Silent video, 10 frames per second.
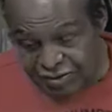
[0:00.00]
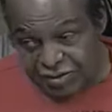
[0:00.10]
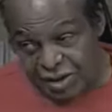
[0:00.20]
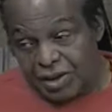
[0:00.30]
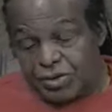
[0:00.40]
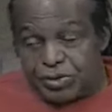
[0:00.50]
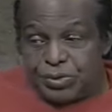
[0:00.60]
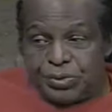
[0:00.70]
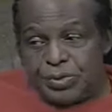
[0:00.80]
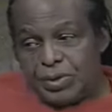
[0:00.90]
out,
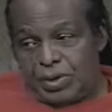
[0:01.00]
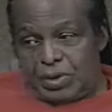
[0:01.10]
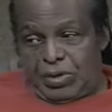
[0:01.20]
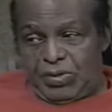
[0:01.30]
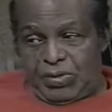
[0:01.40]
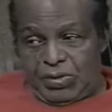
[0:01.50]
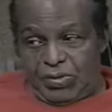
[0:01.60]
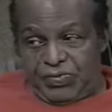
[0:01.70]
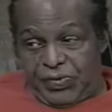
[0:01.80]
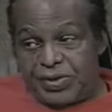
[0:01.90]
true.
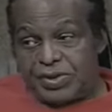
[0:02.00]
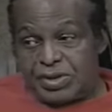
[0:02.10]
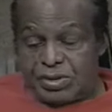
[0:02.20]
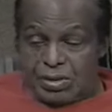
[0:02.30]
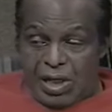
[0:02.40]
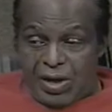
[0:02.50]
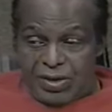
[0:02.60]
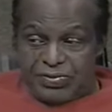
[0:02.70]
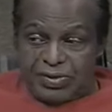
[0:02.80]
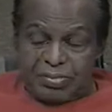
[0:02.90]
First is, how
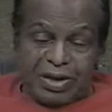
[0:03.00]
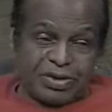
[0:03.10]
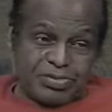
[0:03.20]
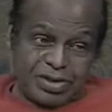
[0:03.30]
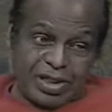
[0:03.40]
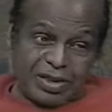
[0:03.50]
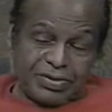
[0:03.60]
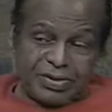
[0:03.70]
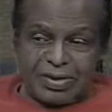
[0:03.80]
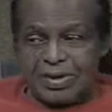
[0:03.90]
do they feel about
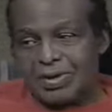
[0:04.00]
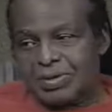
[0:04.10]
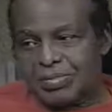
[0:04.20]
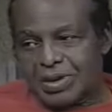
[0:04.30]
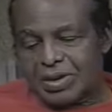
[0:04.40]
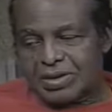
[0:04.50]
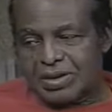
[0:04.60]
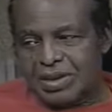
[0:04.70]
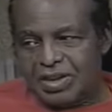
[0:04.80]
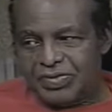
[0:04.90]
themselves? Because,
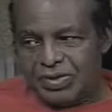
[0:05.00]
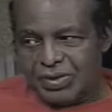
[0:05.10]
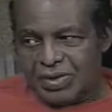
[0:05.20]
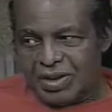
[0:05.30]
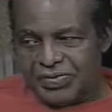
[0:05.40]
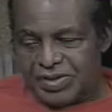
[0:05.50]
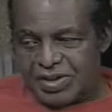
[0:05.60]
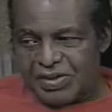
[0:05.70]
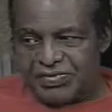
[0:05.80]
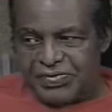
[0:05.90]
see, if you don't love
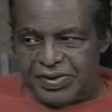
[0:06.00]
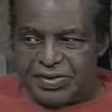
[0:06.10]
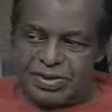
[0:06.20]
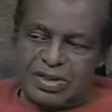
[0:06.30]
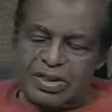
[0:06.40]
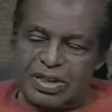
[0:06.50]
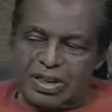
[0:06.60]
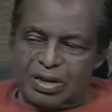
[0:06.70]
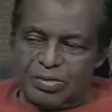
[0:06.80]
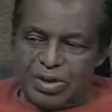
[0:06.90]
yourself first,
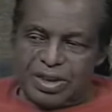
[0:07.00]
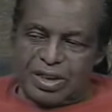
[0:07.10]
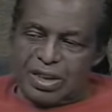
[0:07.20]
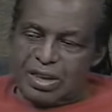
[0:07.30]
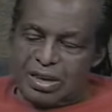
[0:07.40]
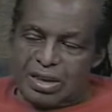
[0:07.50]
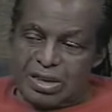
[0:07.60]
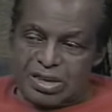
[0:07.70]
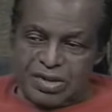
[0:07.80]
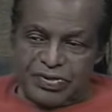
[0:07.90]
well, then
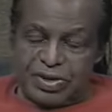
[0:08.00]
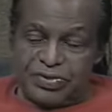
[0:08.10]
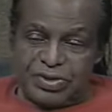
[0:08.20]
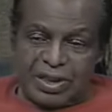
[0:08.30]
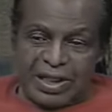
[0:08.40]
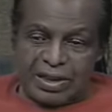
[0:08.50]
it's difficult for you to